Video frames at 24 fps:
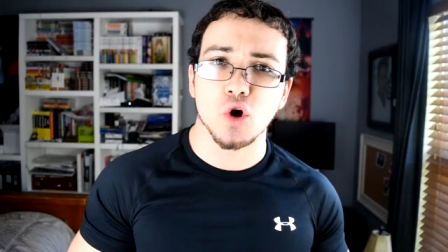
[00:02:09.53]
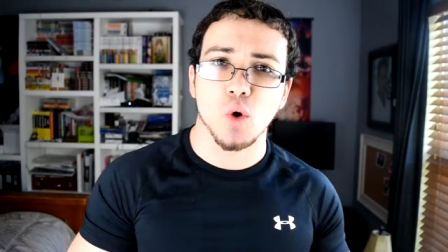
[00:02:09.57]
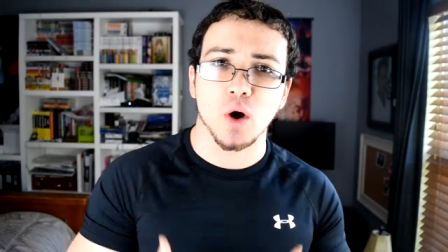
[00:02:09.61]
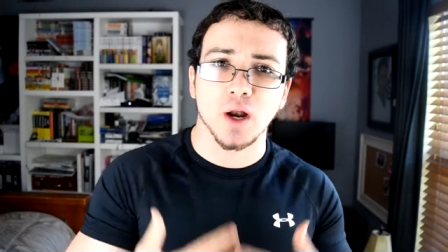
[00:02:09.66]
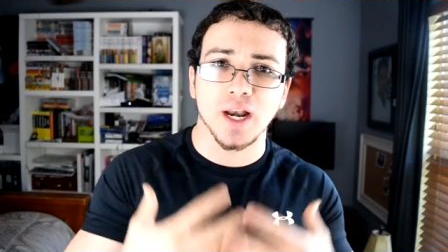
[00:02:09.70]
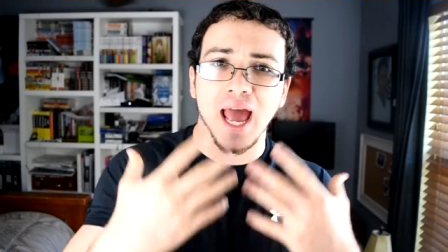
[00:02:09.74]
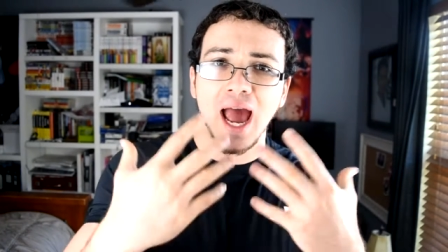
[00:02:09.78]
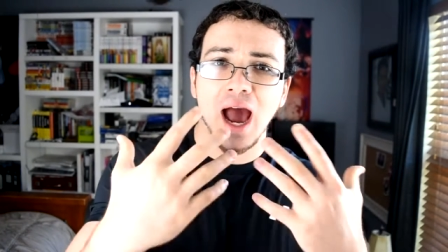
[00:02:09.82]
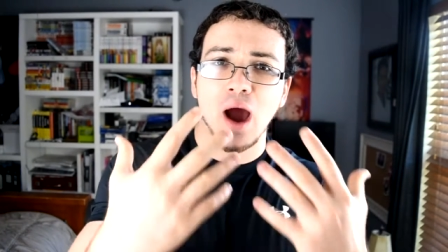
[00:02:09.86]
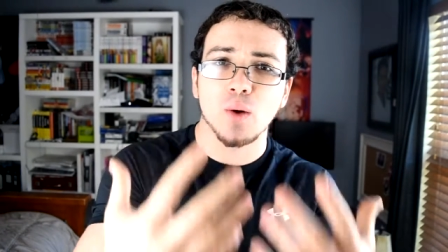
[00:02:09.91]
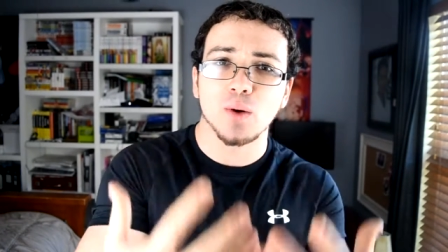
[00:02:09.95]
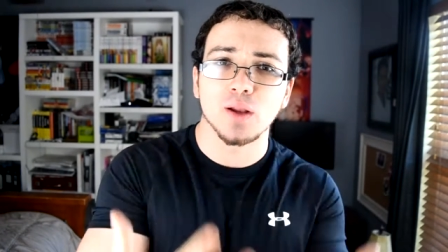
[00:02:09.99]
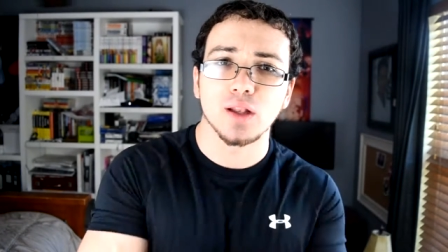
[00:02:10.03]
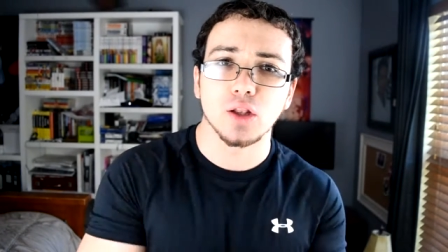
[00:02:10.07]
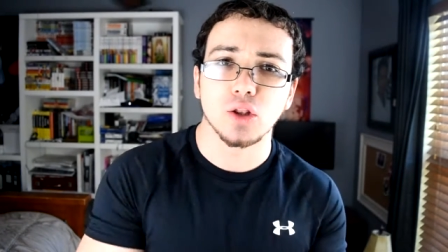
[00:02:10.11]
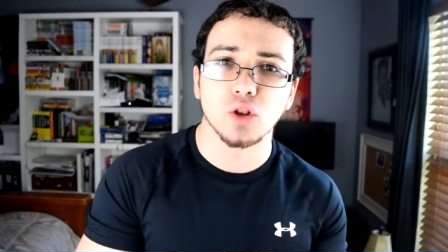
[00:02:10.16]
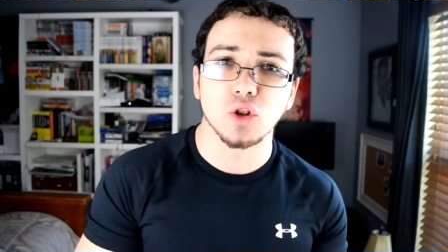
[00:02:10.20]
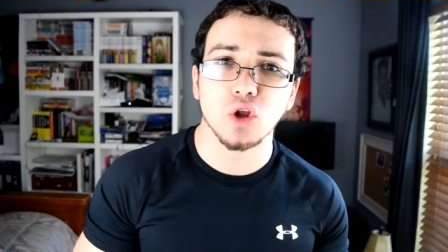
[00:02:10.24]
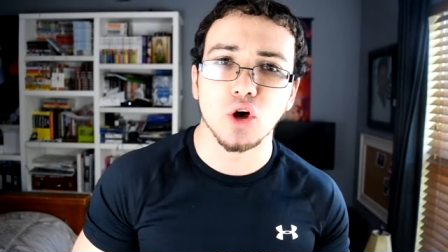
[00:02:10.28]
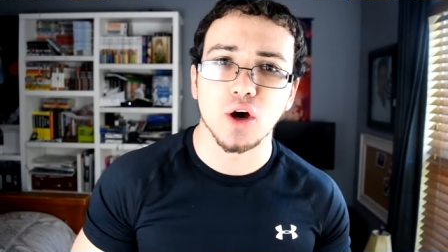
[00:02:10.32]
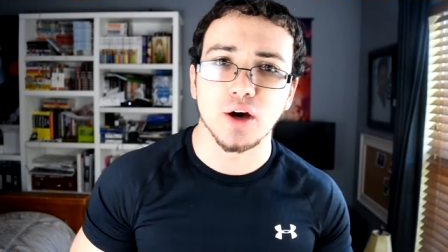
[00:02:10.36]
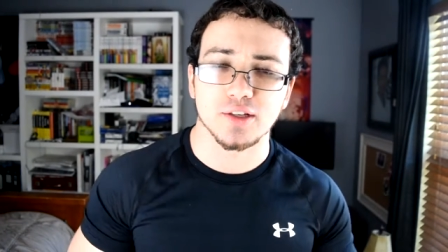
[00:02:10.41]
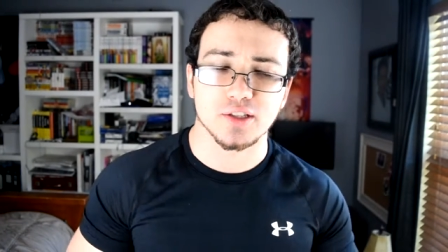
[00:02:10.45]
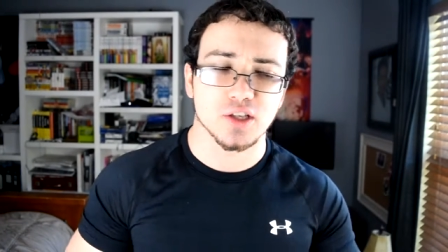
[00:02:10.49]
on how it
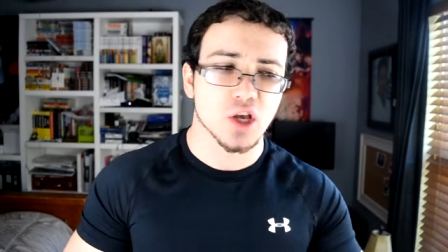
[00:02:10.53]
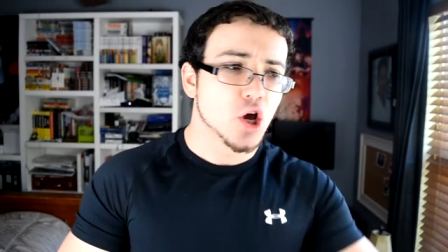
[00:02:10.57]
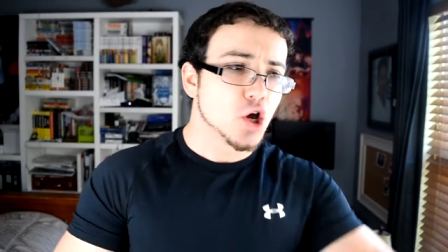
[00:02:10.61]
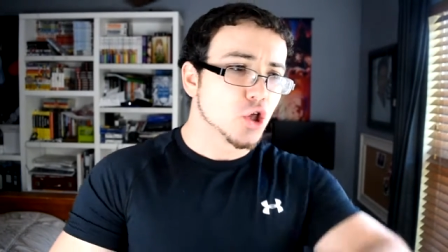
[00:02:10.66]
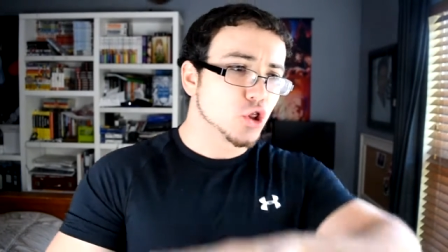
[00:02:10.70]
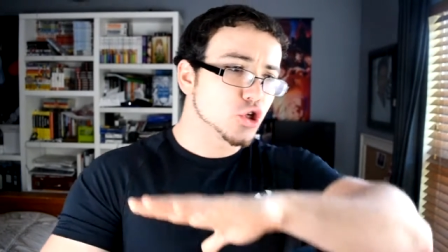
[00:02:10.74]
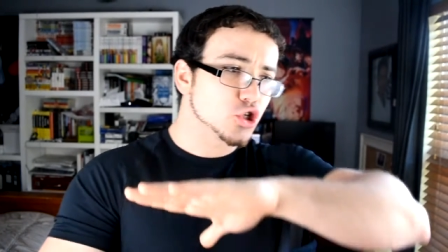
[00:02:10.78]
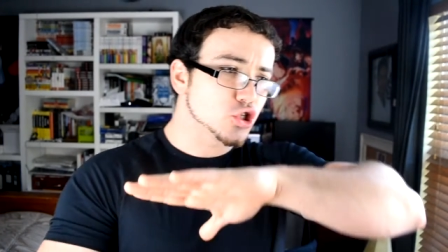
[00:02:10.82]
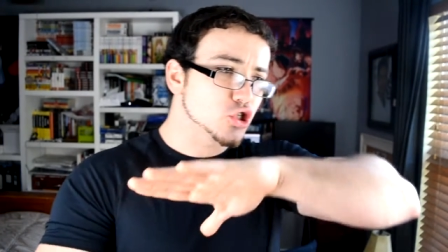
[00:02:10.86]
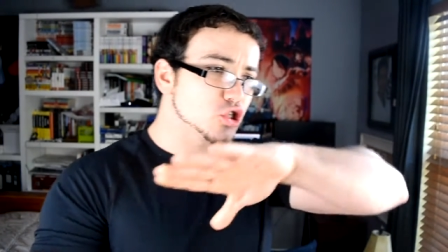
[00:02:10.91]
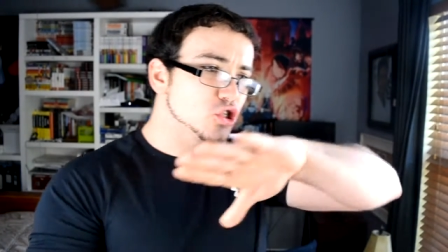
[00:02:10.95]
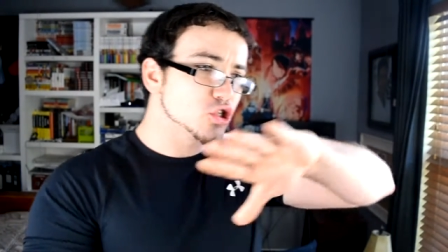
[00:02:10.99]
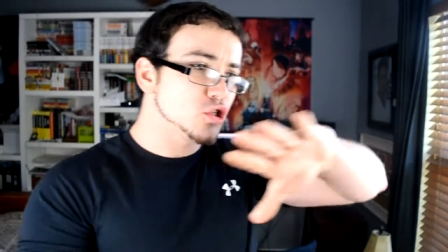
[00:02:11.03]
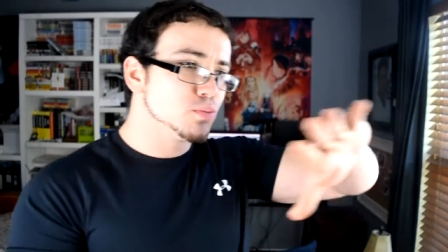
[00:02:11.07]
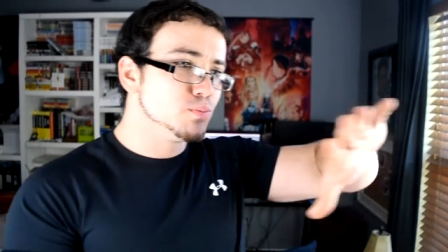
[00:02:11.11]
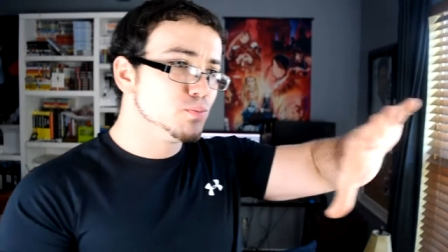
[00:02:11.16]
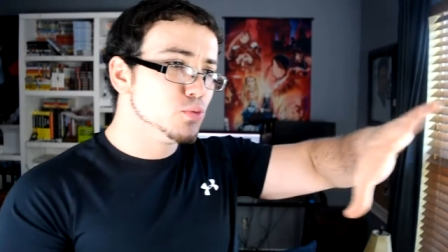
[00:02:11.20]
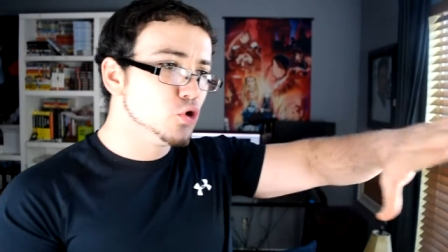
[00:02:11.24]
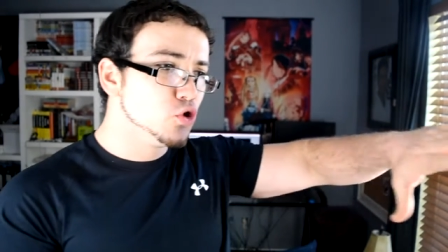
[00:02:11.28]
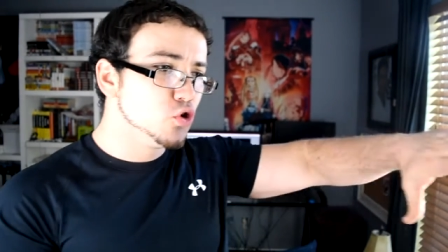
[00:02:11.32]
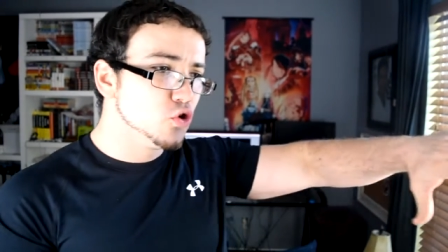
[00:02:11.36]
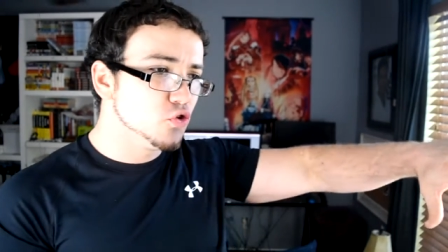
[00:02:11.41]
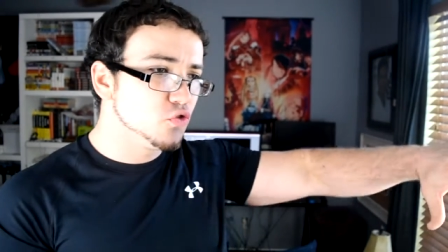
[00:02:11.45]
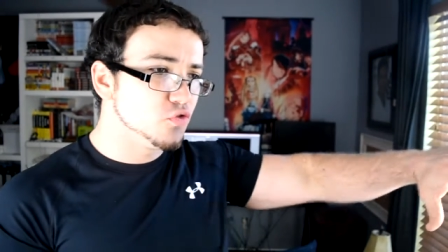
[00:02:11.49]
looks, the
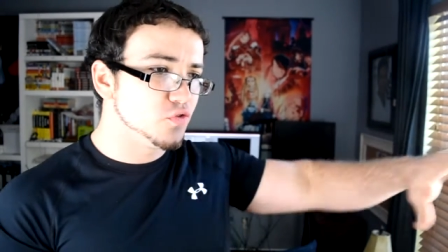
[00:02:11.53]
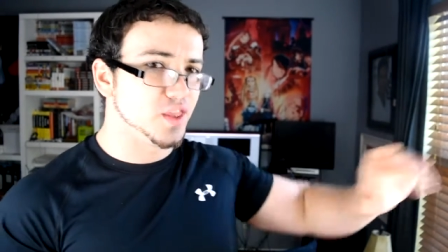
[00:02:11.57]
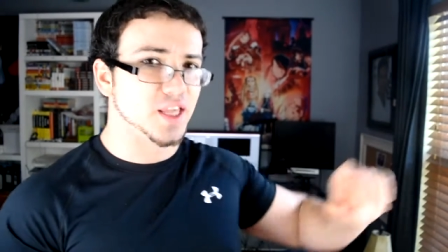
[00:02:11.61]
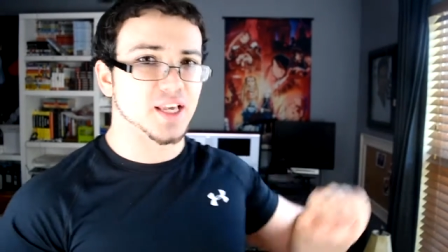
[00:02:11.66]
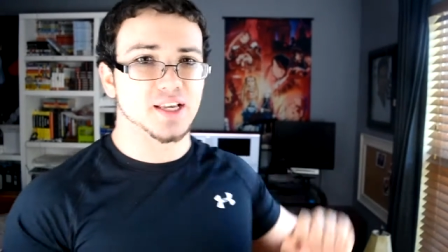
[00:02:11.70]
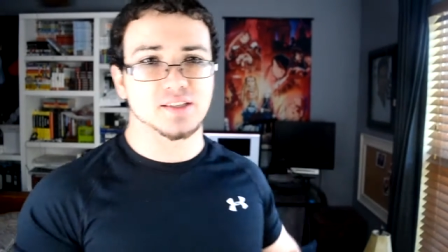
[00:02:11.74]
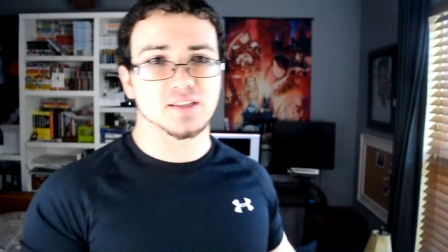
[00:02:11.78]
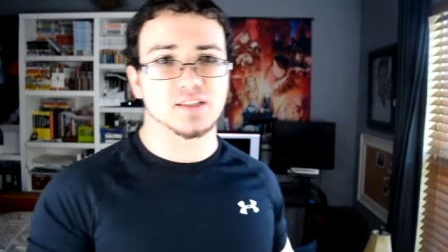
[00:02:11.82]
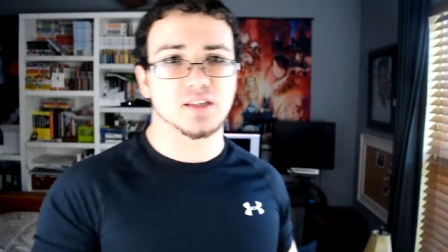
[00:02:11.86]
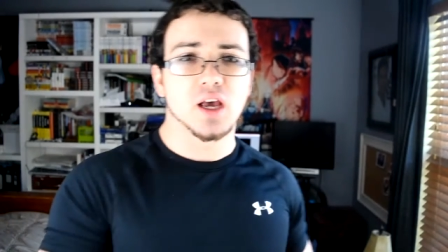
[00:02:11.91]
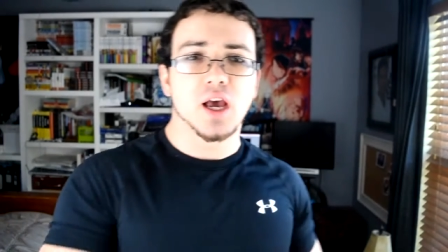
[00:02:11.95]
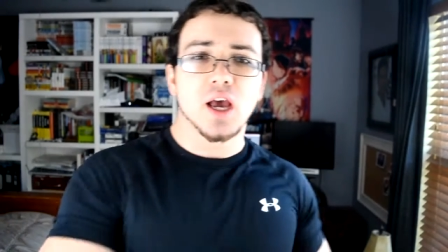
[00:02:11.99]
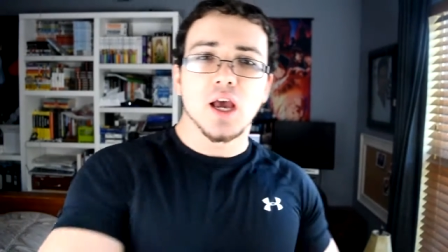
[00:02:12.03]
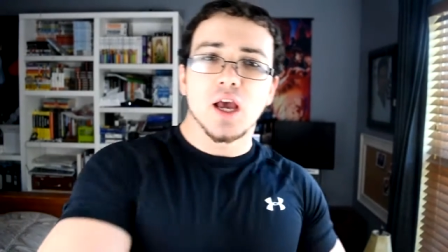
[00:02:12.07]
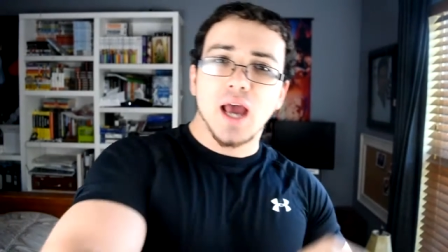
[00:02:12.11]
smoothness,